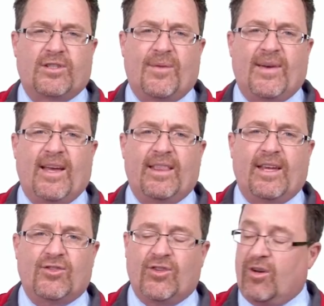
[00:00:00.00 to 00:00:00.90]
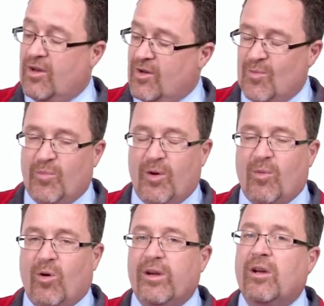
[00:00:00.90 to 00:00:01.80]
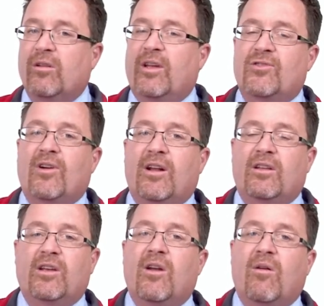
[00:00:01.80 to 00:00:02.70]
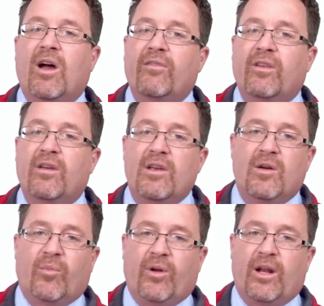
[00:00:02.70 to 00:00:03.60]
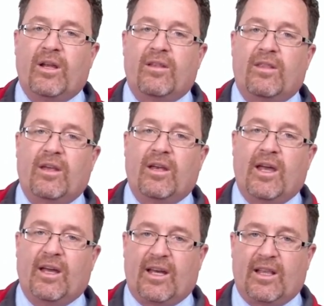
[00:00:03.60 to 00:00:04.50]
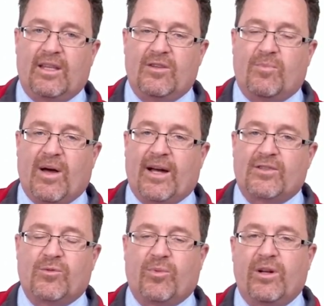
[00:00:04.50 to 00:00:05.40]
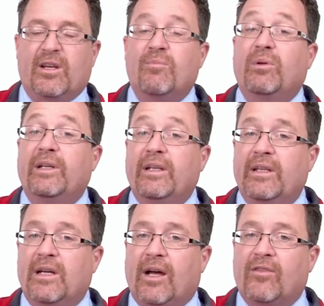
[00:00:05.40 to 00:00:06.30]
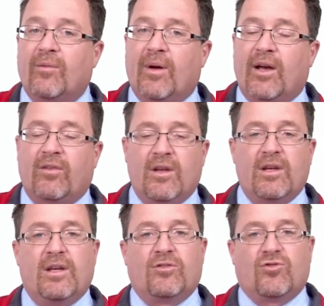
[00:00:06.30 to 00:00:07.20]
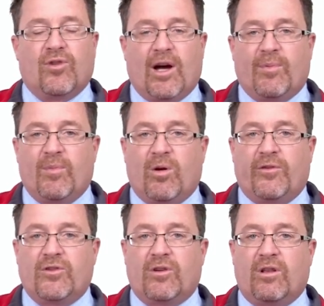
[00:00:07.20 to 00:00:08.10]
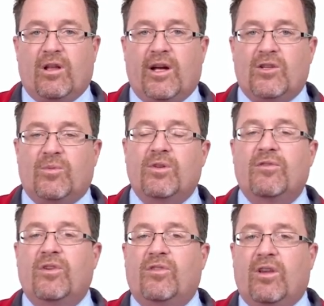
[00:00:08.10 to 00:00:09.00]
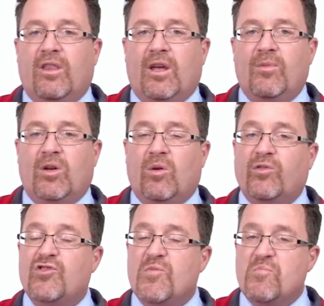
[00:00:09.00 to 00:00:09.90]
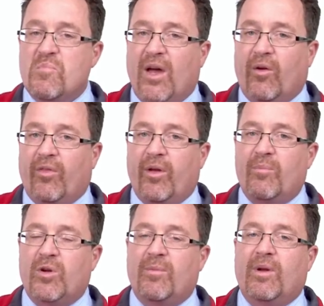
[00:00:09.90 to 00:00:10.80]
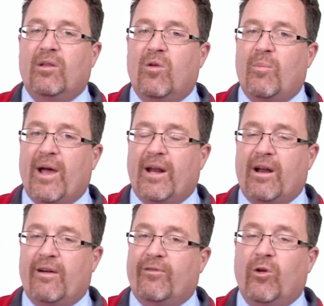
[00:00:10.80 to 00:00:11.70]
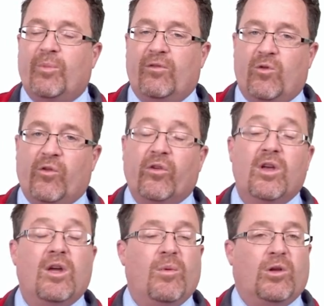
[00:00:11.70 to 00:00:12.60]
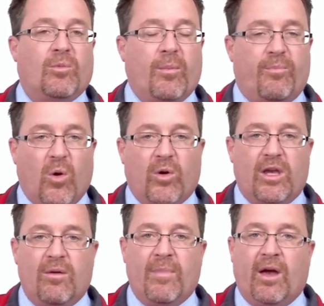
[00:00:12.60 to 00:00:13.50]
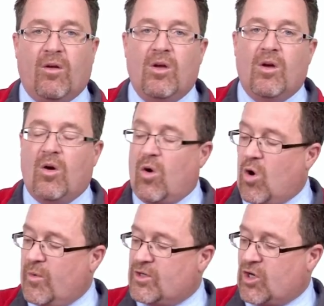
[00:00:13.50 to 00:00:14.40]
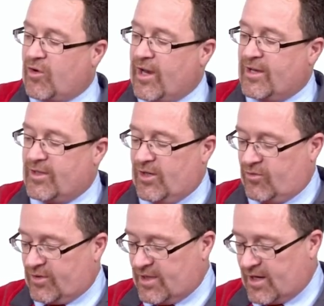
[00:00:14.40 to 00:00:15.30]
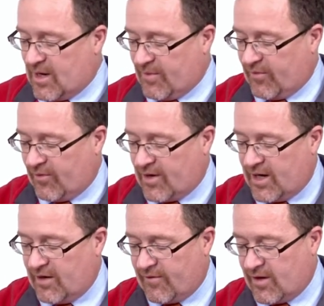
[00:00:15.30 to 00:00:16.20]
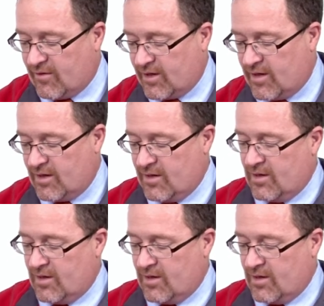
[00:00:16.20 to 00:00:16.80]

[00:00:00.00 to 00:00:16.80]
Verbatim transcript: coming out next year. Put them all in here electronically. You don't have to print anything out. Get these boxes printed completely customized. Drop them off at your clients when you're visiting them. You can also mail them, put them in a little padded envelope. And of course, we talk about bulky mail always creates interest. They come a variety of holiday